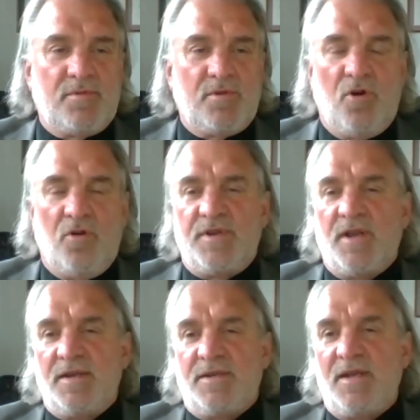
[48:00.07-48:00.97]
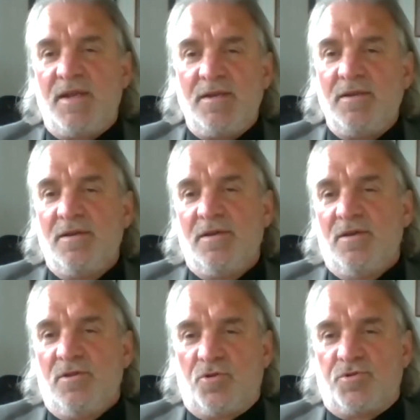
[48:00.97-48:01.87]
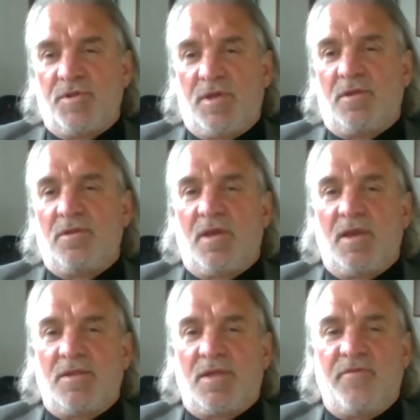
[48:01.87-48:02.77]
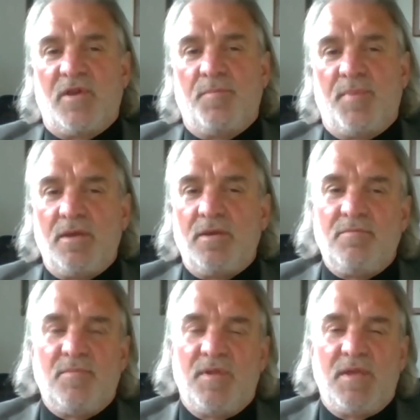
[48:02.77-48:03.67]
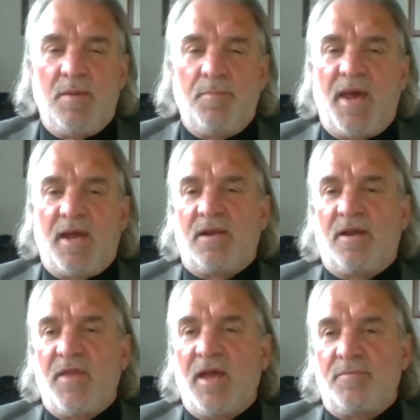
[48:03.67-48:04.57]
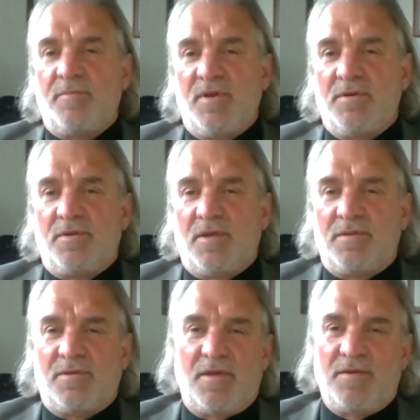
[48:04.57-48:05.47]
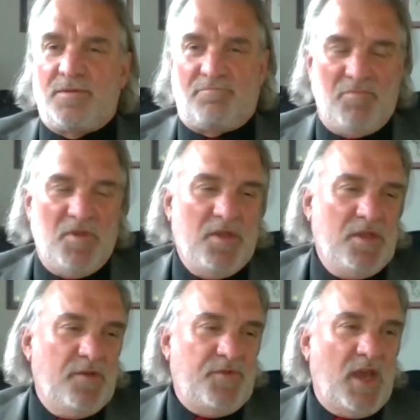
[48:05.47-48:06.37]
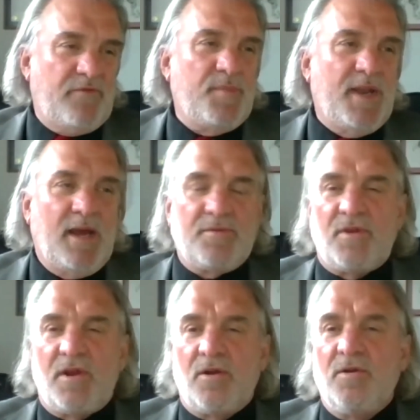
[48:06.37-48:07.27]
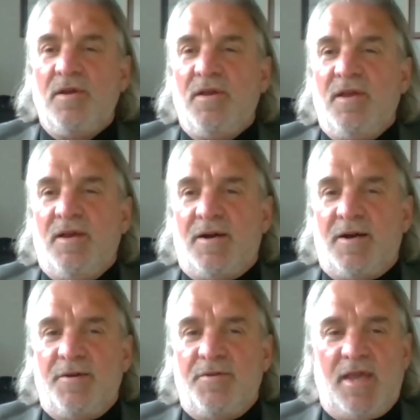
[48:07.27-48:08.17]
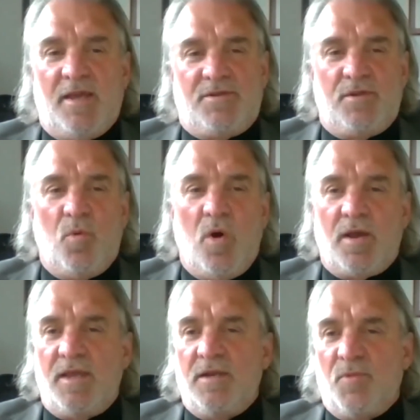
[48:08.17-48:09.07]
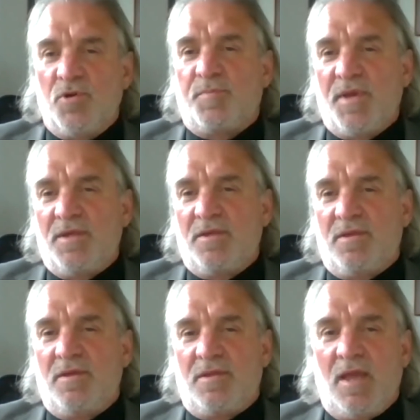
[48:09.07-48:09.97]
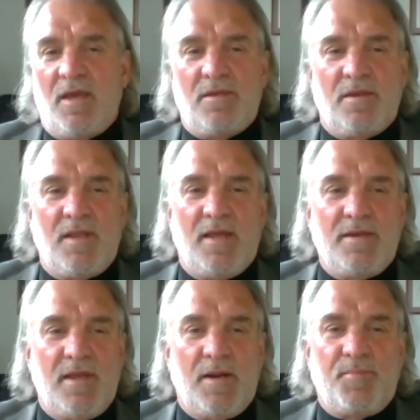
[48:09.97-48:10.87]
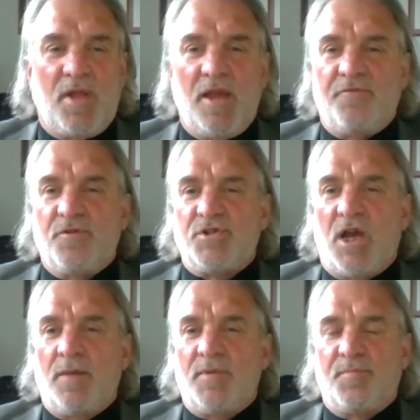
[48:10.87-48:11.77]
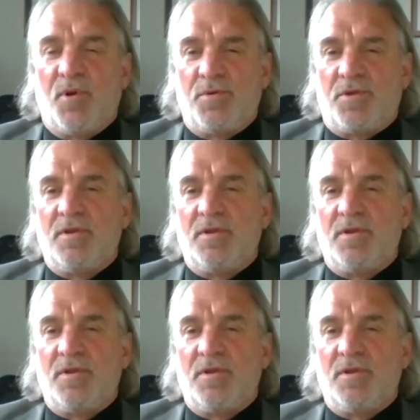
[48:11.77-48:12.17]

COVID-19 social distancing is having a big impact on that, because as if you haven't been out there, you can't just walk into most places these days and apply for a job in person.